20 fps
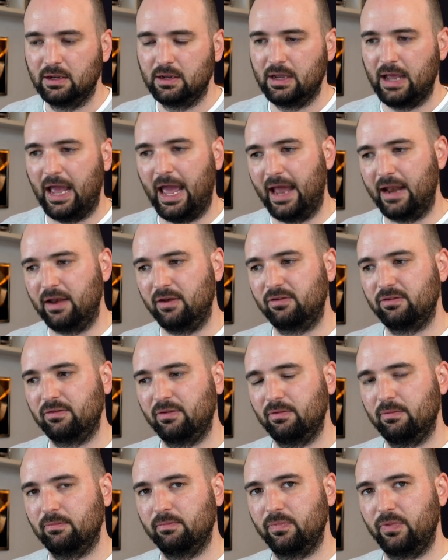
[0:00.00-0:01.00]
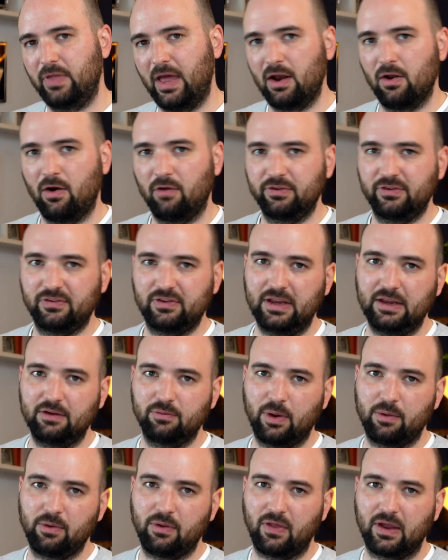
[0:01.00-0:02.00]
And then obviously
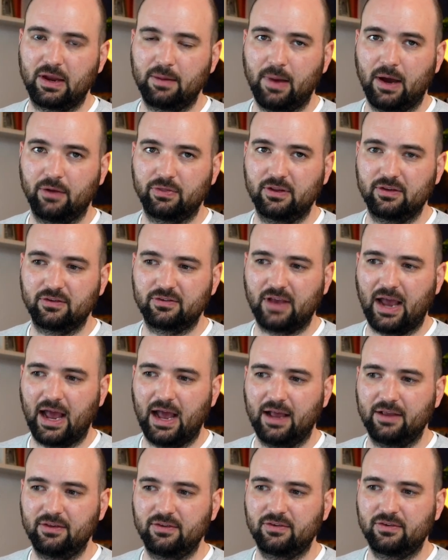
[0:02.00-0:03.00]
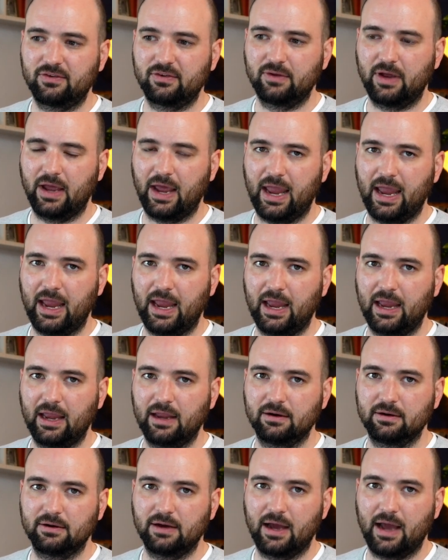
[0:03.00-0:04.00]
when we think about this as
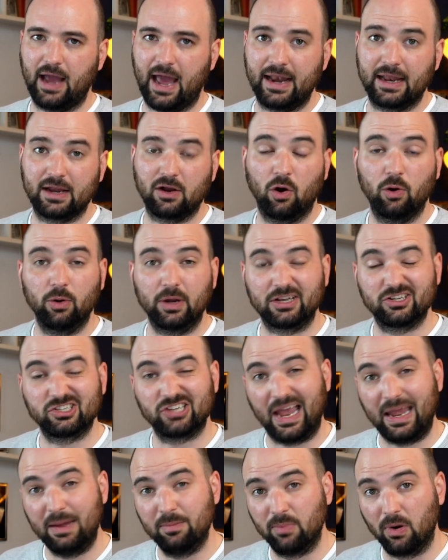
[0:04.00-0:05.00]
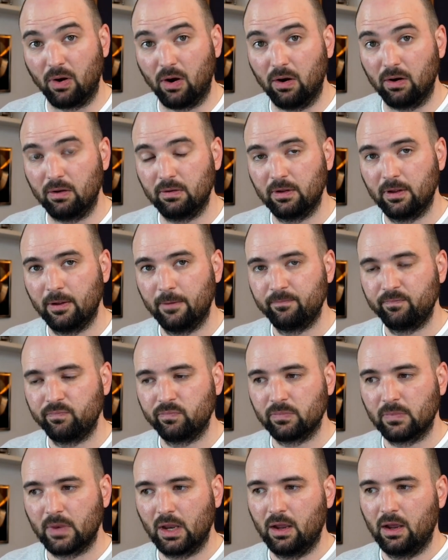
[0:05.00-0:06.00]
a anechoic chamber,
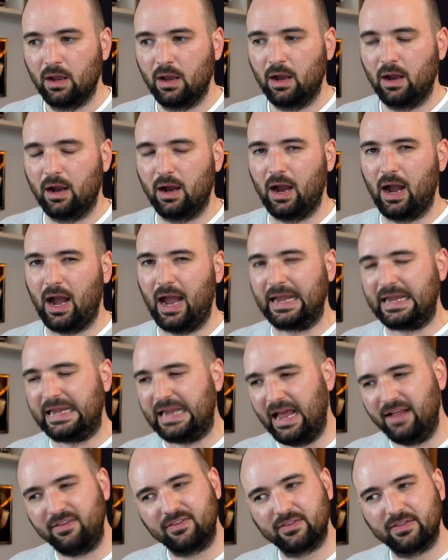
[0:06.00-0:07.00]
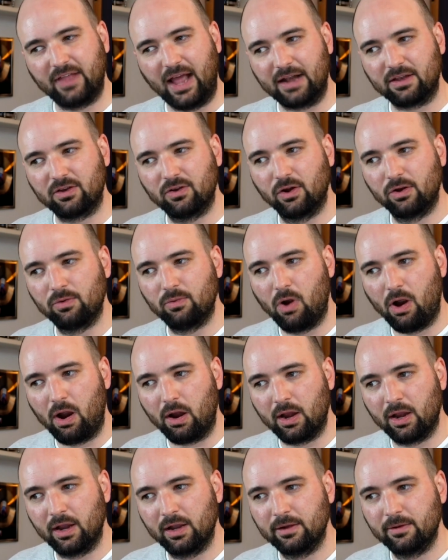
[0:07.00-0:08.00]
I guess that could
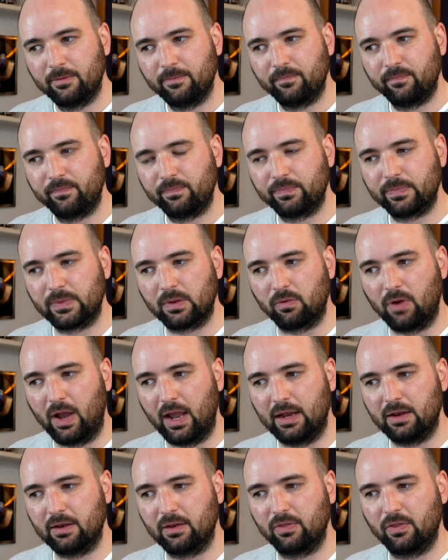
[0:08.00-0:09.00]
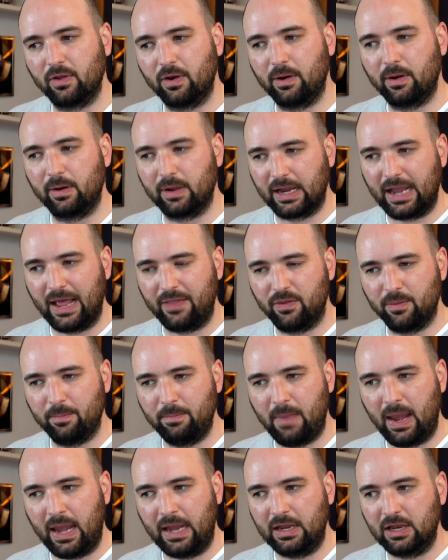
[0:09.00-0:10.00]
work, right? The again the
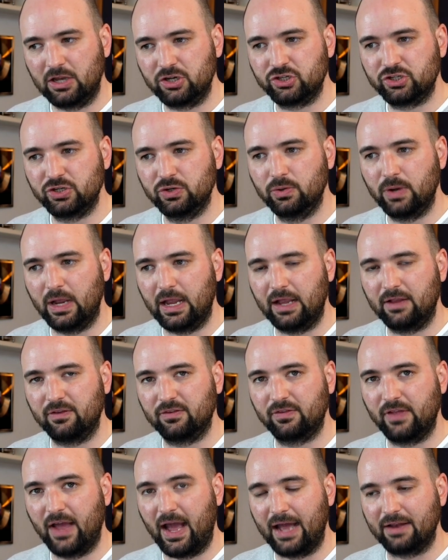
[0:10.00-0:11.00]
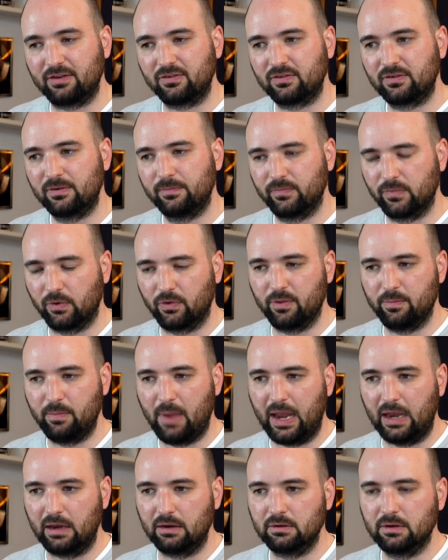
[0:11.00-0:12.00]
main issue is that or the
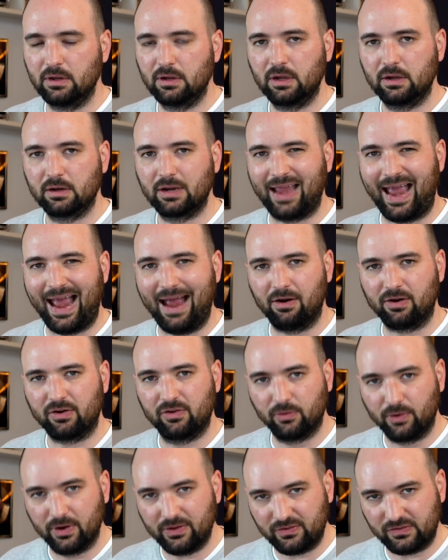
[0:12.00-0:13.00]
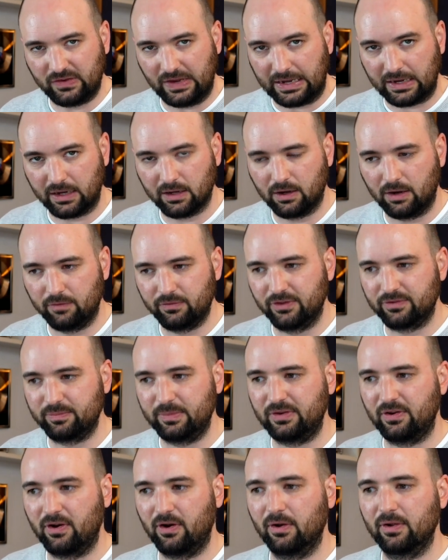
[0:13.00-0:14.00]
main characteristic of this
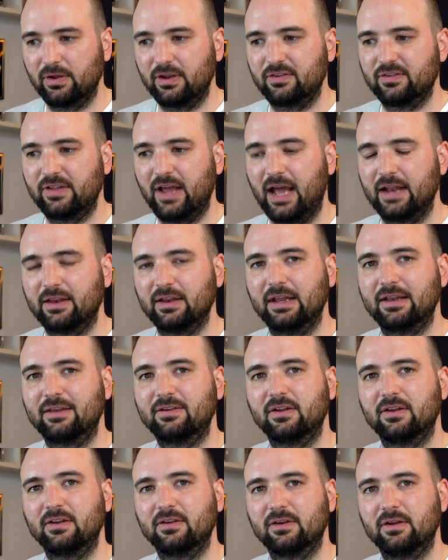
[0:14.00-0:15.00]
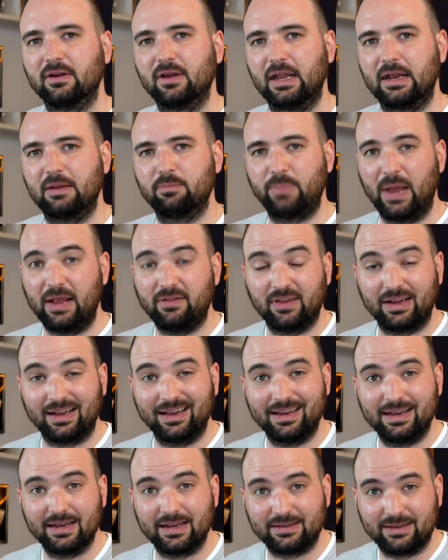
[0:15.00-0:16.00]
material is that it it
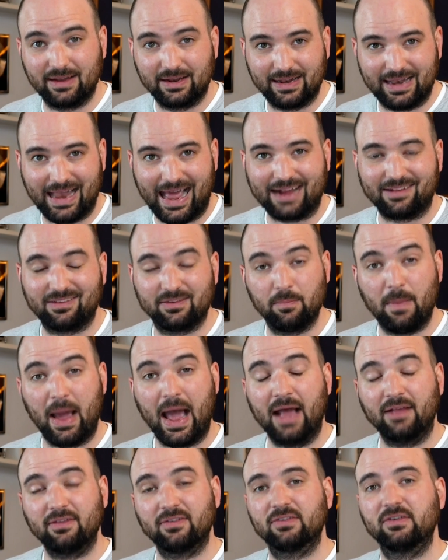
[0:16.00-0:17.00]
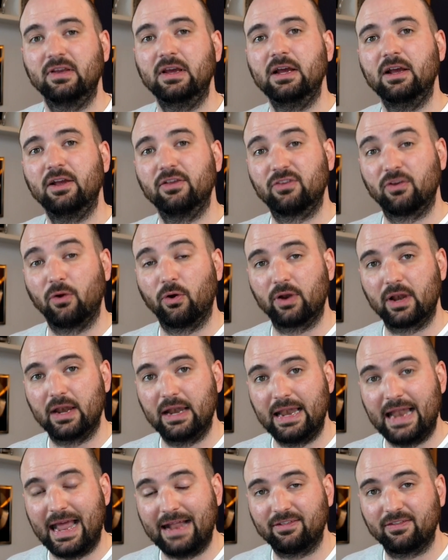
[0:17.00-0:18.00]
basically lacks mass, so it
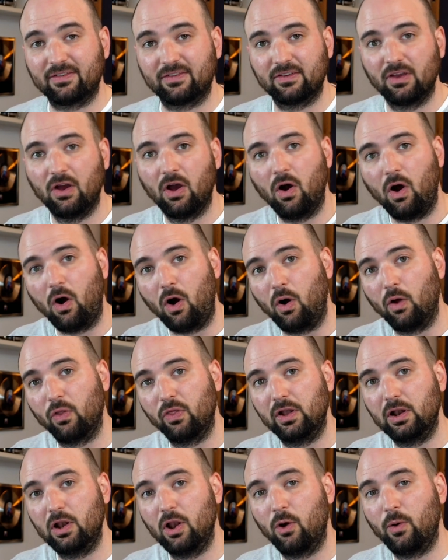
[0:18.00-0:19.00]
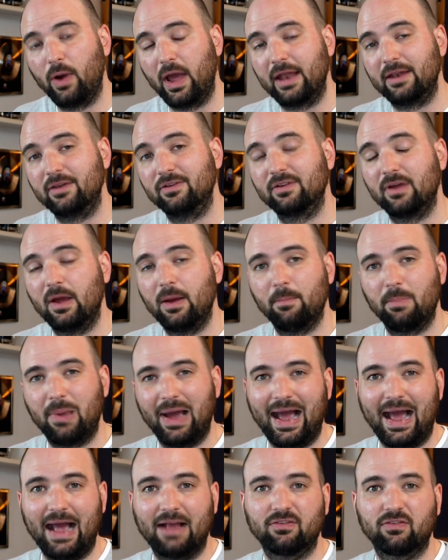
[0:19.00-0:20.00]
lets all the low end
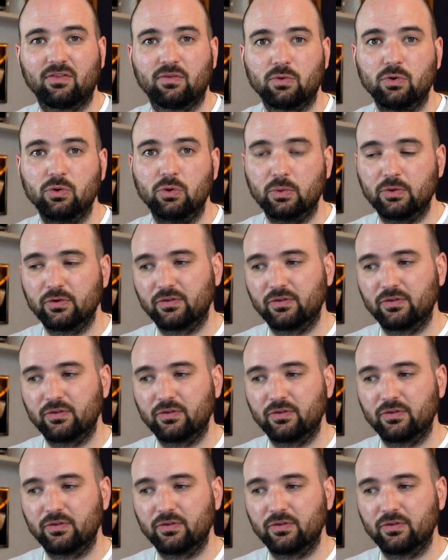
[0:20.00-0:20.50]
pass through.